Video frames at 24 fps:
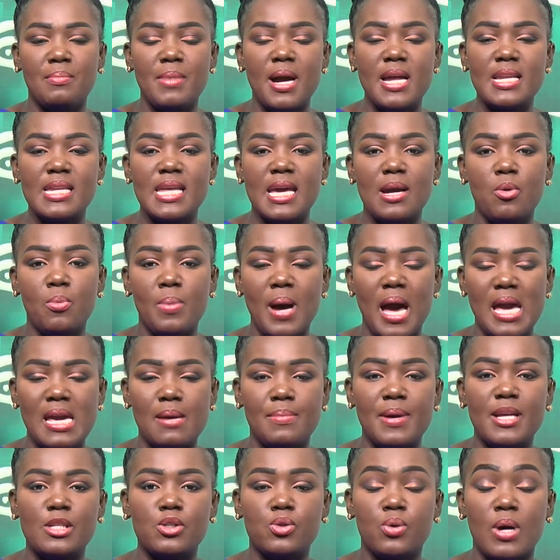Monday we ba ye
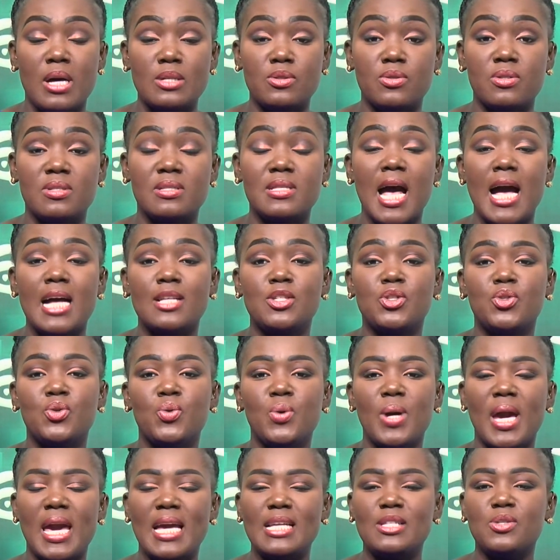beto aso star
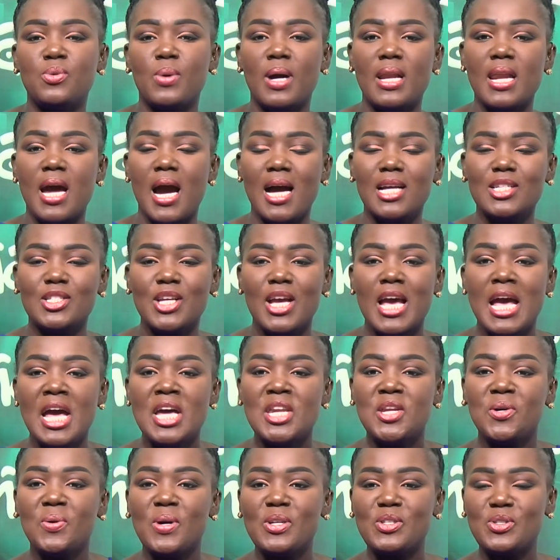two eight one hash.
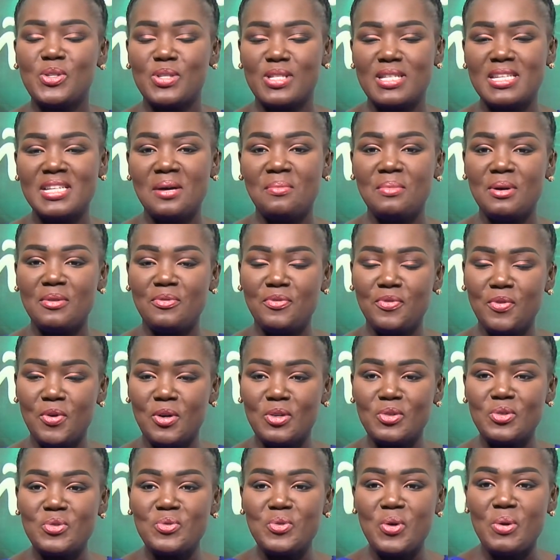No what you see number four.
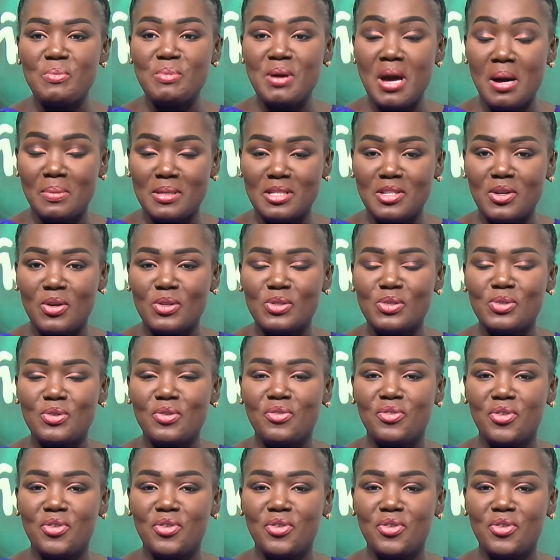Dodo bi apaso to no